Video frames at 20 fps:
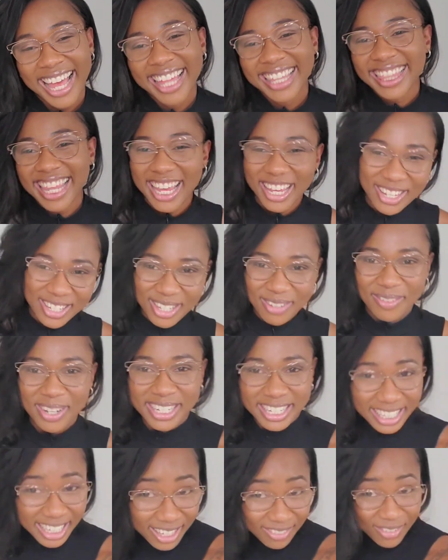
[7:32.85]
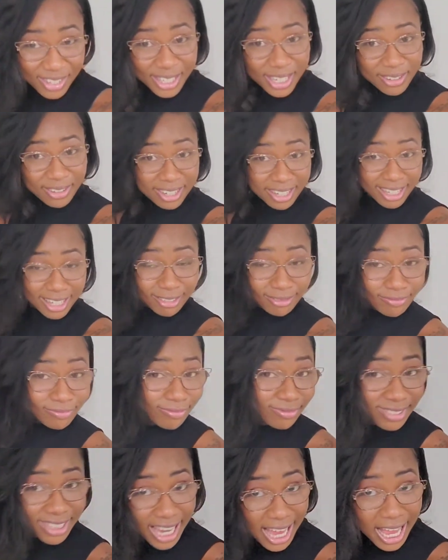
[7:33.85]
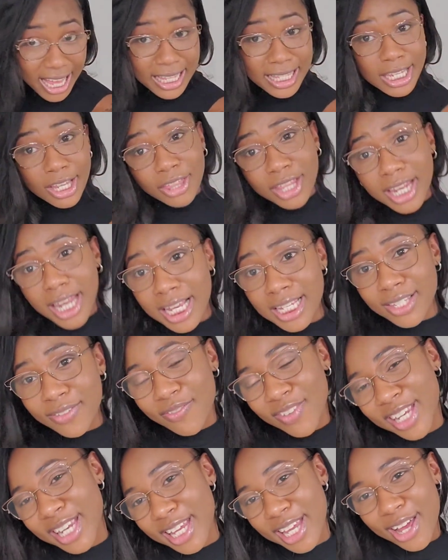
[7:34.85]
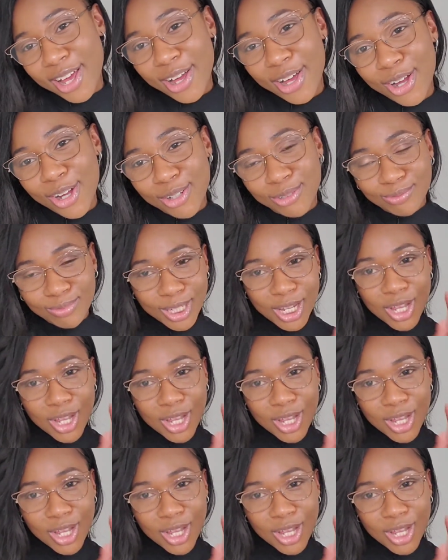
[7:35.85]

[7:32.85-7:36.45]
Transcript: Thank you so much again for tuning in. Until the next video.